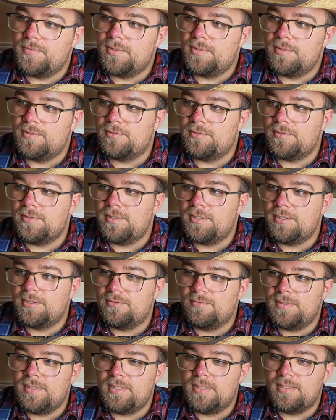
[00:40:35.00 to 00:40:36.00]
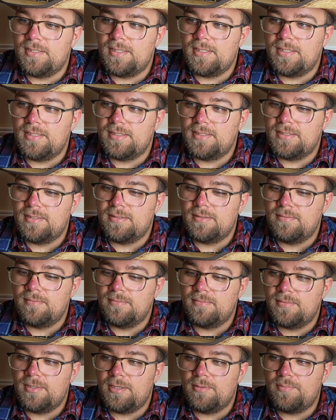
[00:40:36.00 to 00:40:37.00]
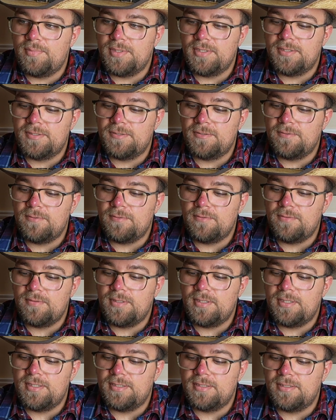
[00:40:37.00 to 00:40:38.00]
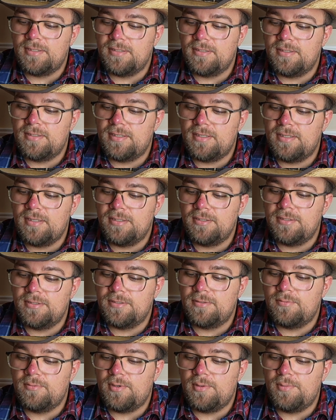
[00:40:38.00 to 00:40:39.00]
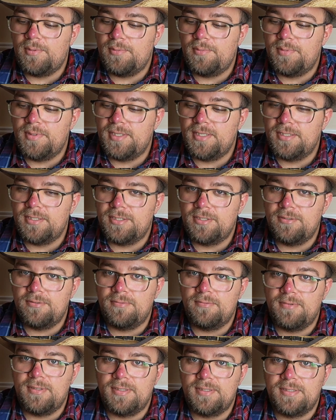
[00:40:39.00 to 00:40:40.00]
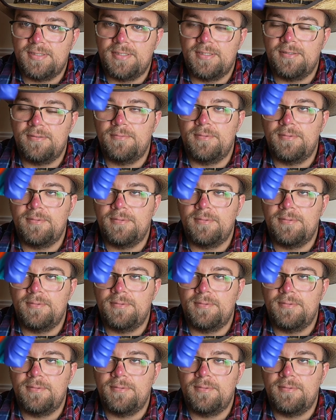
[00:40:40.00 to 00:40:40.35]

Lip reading: trying to treat it like it's a pistol, then it's gonna kind of just rub up against your wrist in a